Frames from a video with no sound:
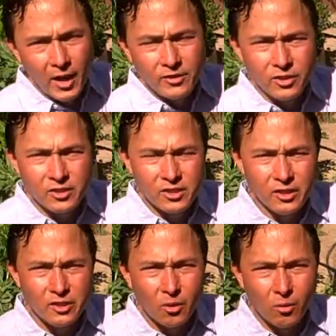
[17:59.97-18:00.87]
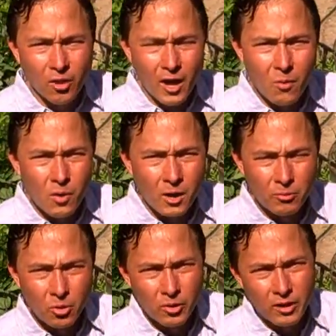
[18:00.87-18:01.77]
So as you can see, you know, a lot of what
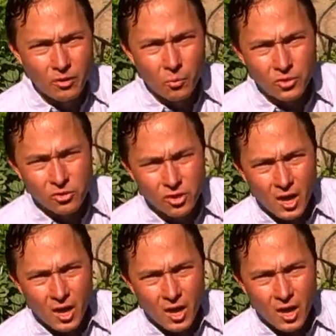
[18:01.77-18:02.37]
I'm growing in the winter